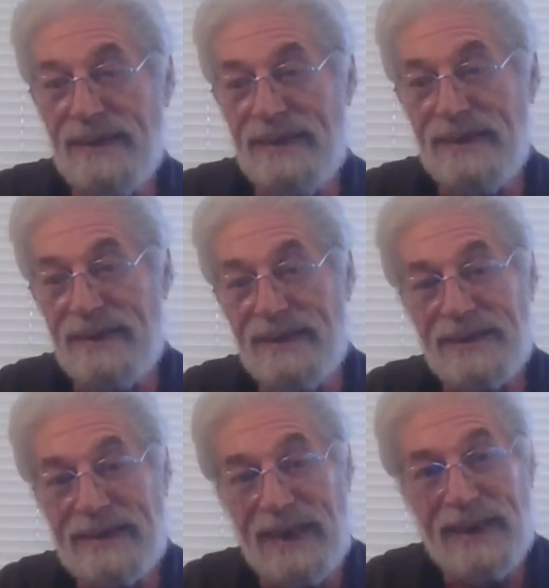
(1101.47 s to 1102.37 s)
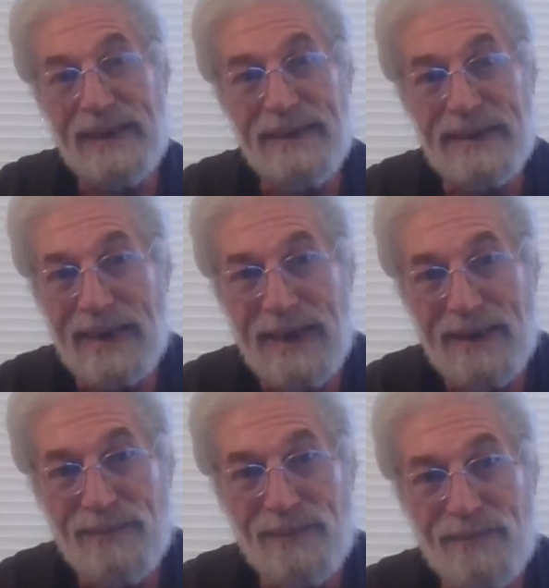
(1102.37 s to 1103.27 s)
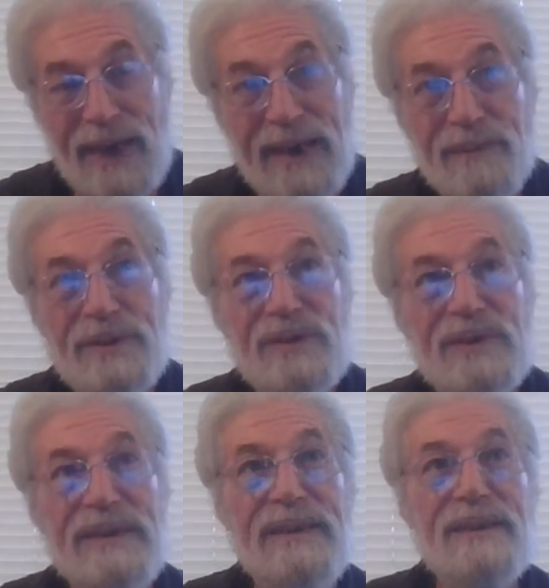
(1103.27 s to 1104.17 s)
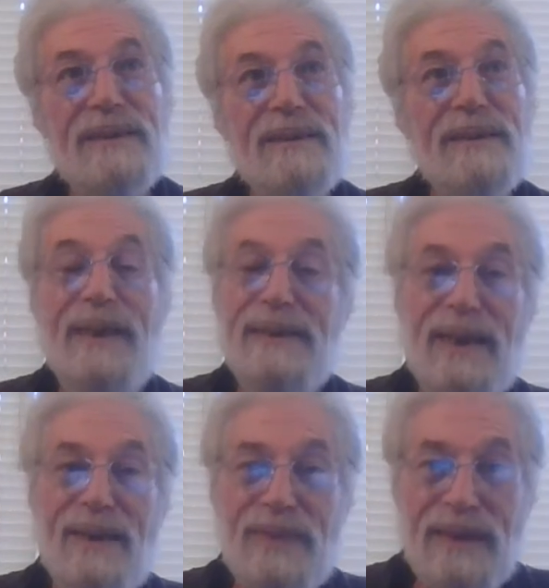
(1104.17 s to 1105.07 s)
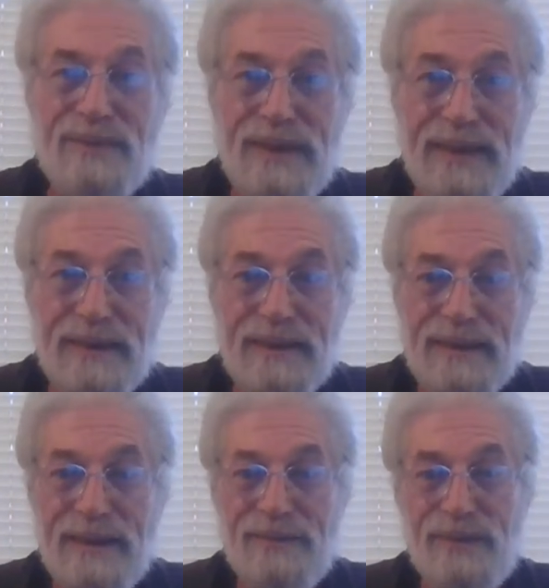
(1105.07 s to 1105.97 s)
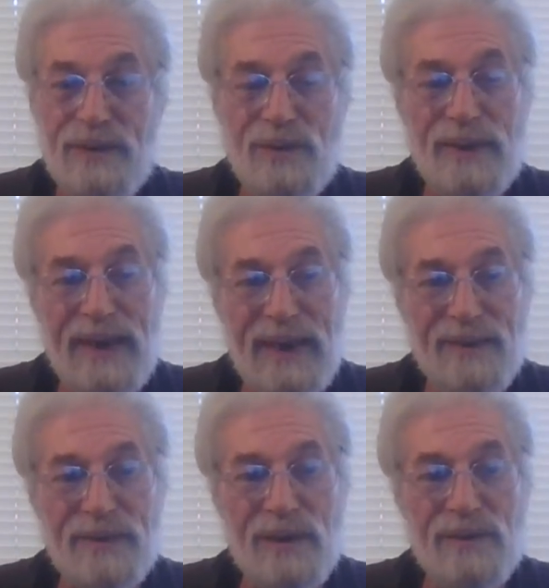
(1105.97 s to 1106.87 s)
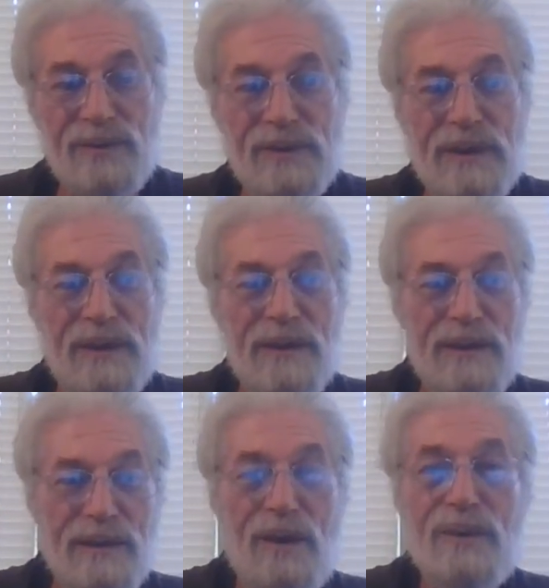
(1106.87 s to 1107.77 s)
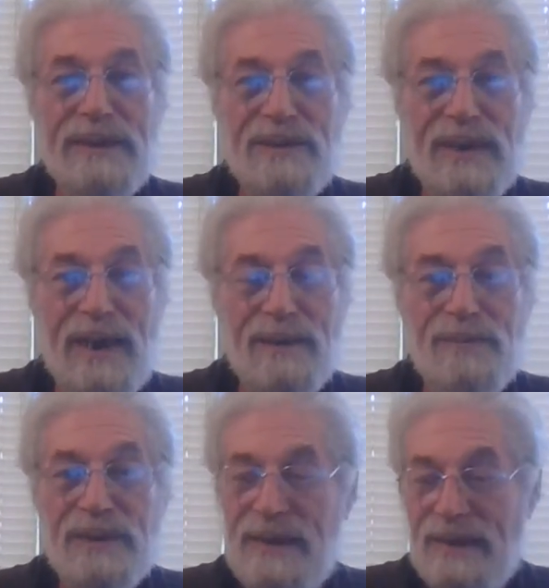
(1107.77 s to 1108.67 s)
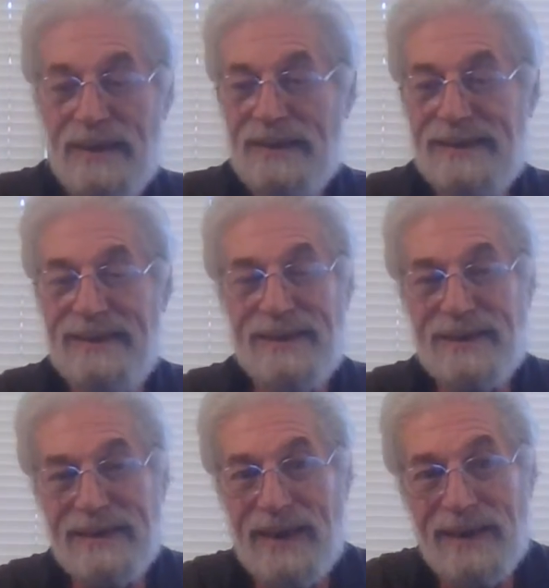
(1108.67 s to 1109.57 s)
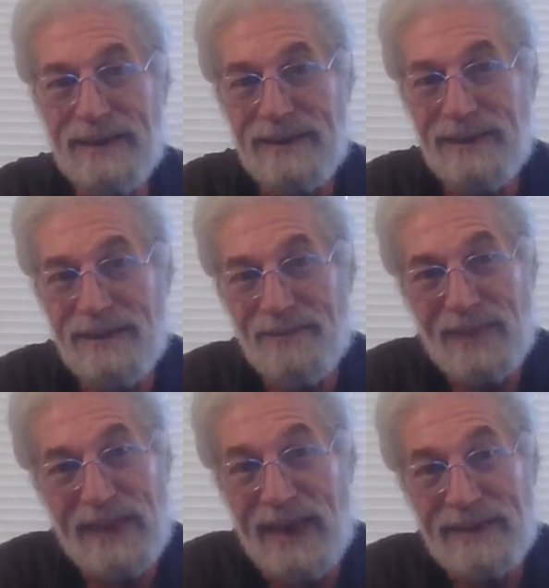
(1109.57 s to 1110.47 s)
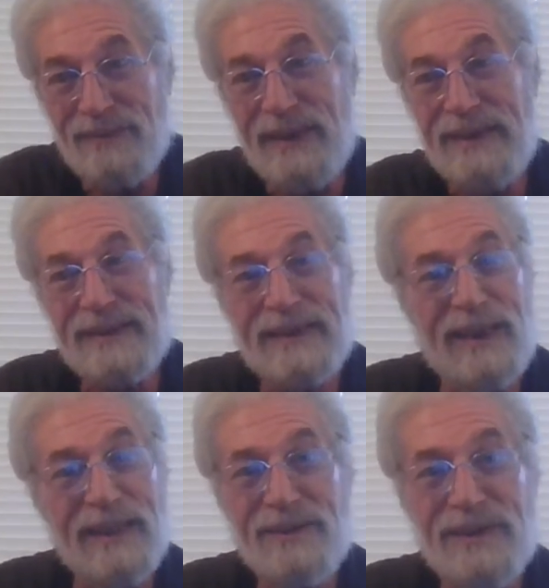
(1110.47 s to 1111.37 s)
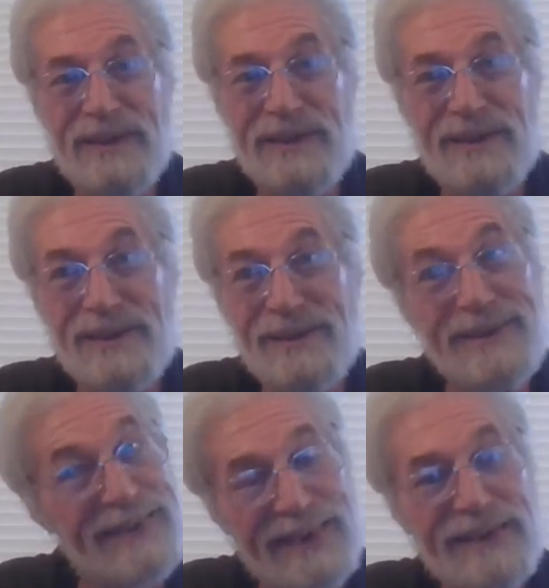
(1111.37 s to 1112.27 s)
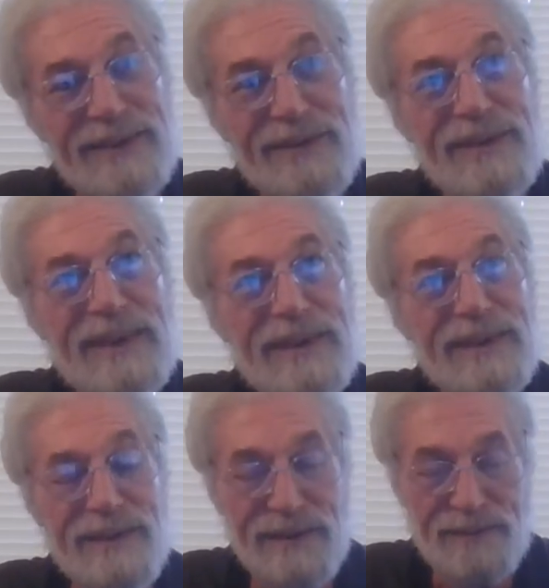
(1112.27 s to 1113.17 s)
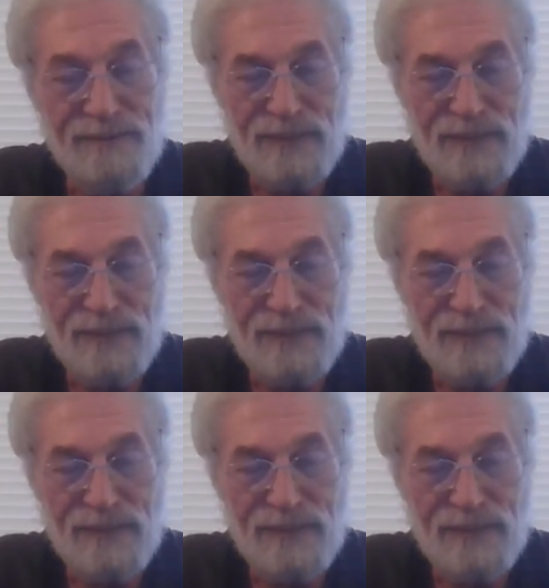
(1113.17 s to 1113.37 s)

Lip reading: you gotta have vitamin C and you have to have zinc. If you don't have those coenzymes, then it's not gonna activate the collagen and it's not gonna do you any good.